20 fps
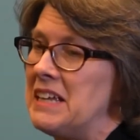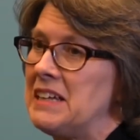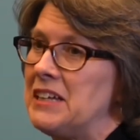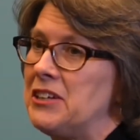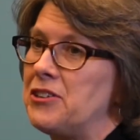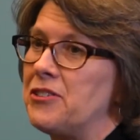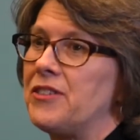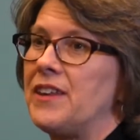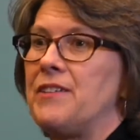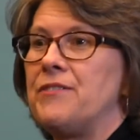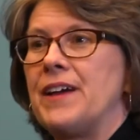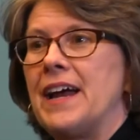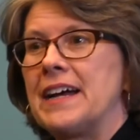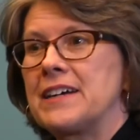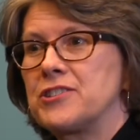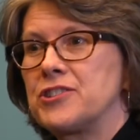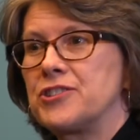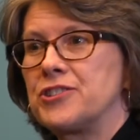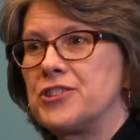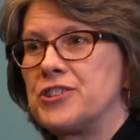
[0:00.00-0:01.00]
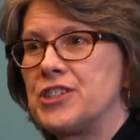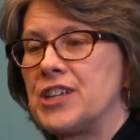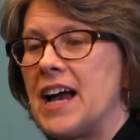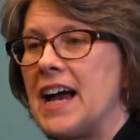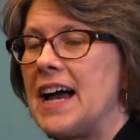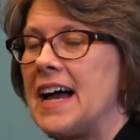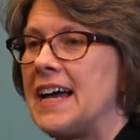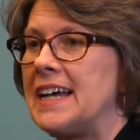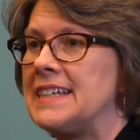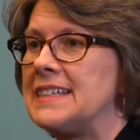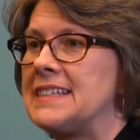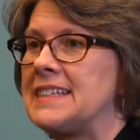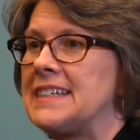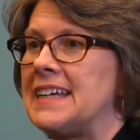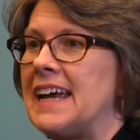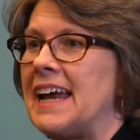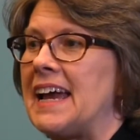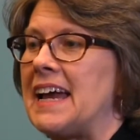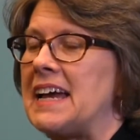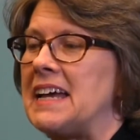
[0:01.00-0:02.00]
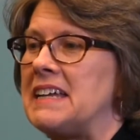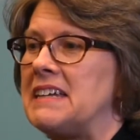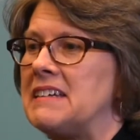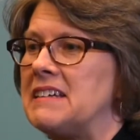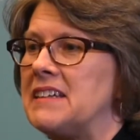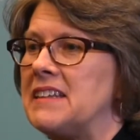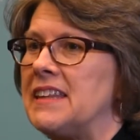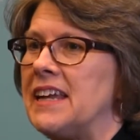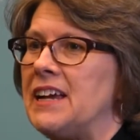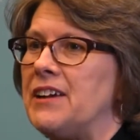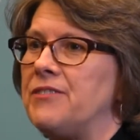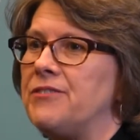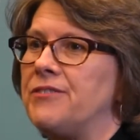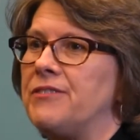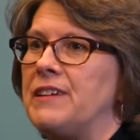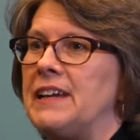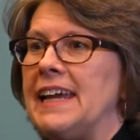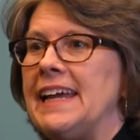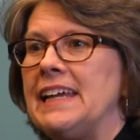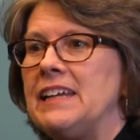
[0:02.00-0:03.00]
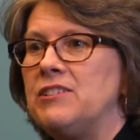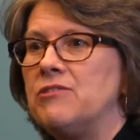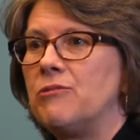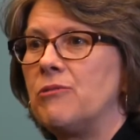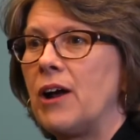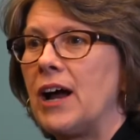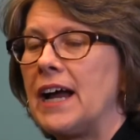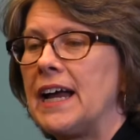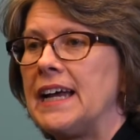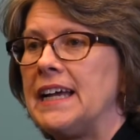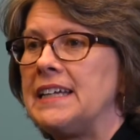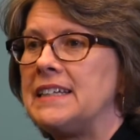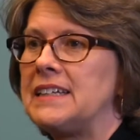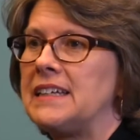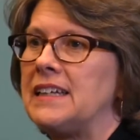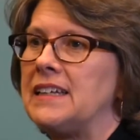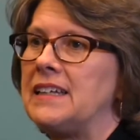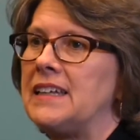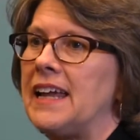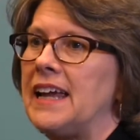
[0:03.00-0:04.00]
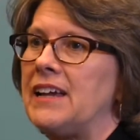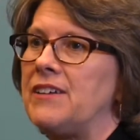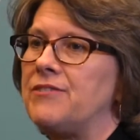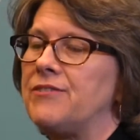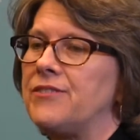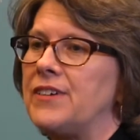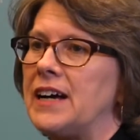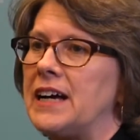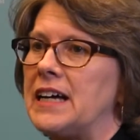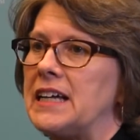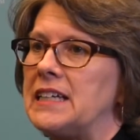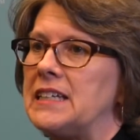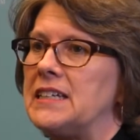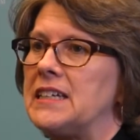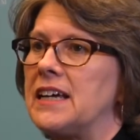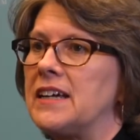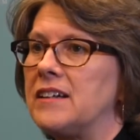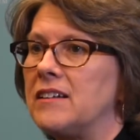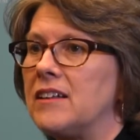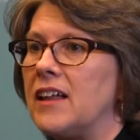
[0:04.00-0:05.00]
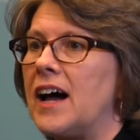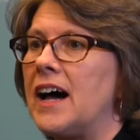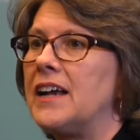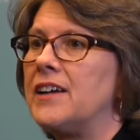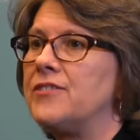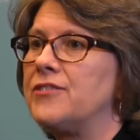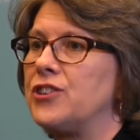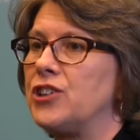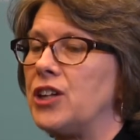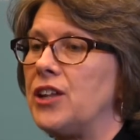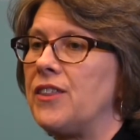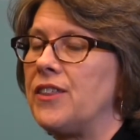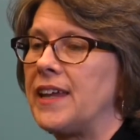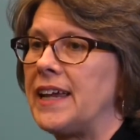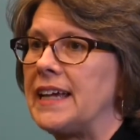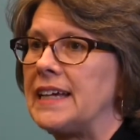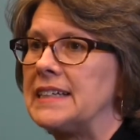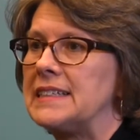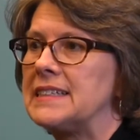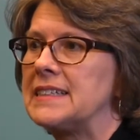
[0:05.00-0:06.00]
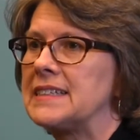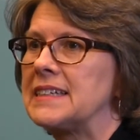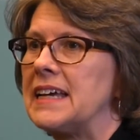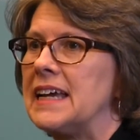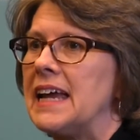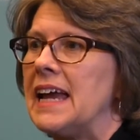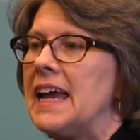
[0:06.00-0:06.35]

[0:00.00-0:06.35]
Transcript: You know, they've exercised and they've eaten right and they've done a lot of good things.